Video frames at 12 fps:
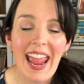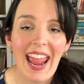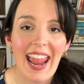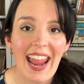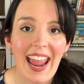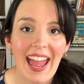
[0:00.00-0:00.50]

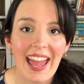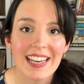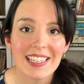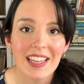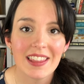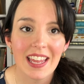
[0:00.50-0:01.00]

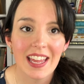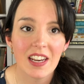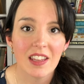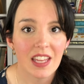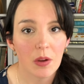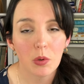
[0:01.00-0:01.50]
and then
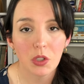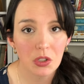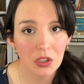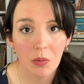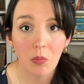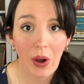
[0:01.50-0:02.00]
they will do
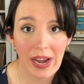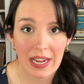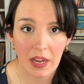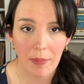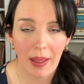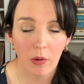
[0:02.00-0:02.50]
some
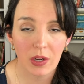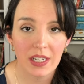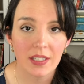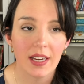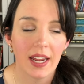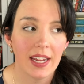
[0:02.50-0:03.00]
writing about
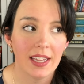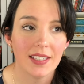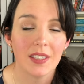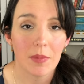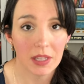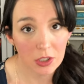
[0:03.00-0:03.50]
it and
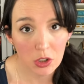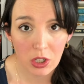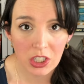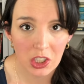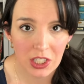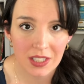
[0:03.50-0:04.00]
some
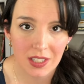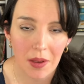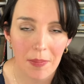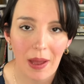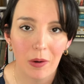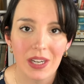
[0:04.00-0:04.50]
illustrations
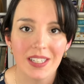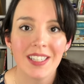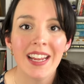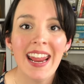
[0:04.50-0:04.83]
about it.